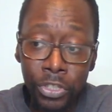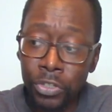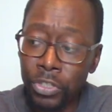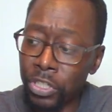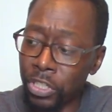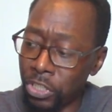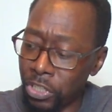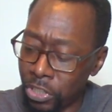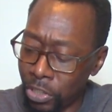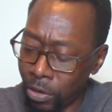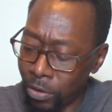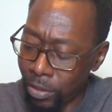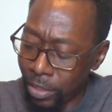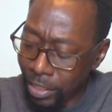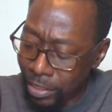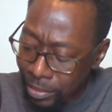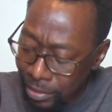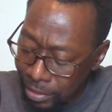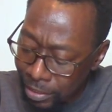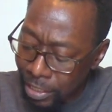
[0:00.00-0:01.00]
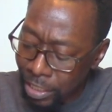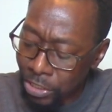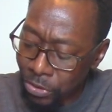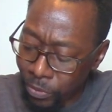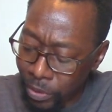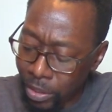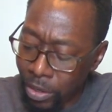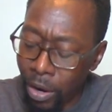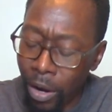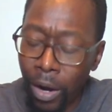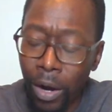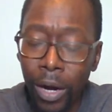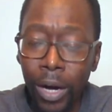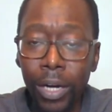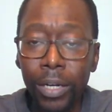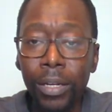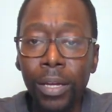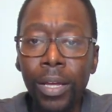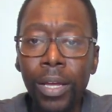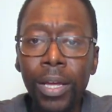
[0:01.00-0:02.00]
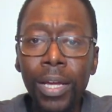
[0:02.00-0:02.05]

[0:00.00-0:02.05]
You should certainly disregard